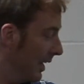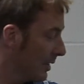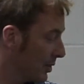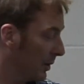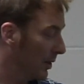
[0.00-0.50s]

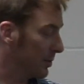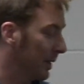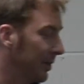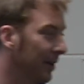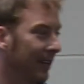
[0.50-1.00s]
So here's
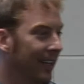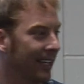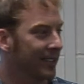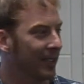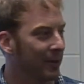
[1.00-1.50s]
my
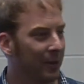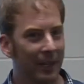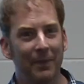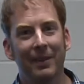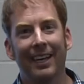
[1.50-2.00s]
last thought for
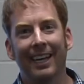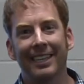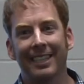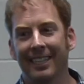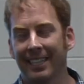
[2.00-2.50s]
you,
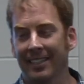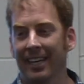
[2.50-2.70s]
is that